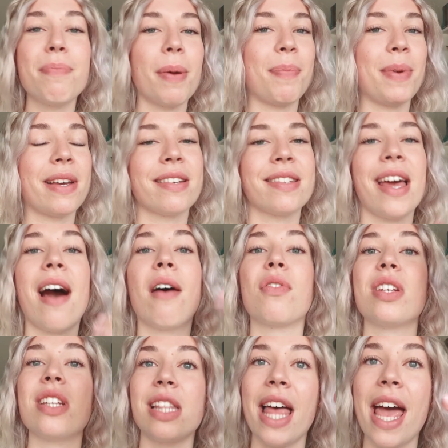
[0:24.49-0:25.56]
but because I have
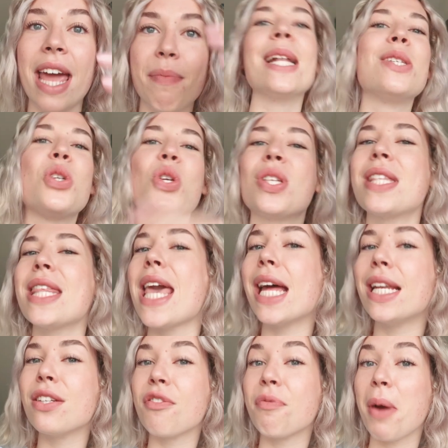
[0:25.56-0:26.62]
a delay, it's just the
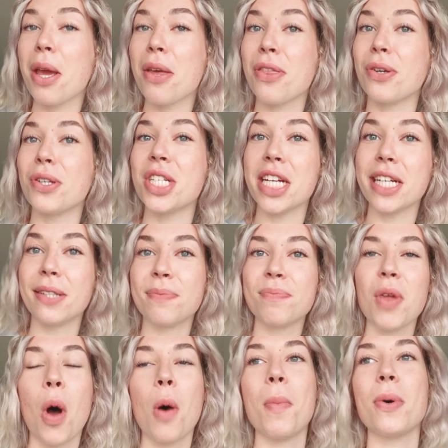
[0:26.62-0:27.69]
end of my third year
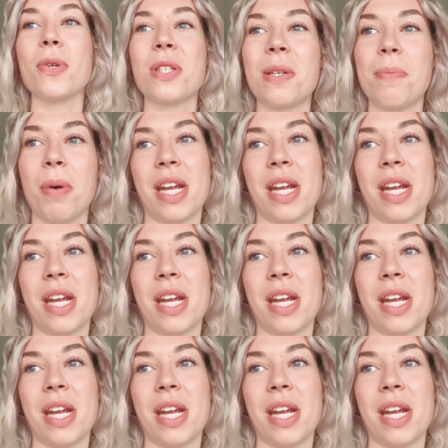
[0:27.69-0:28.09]
almost,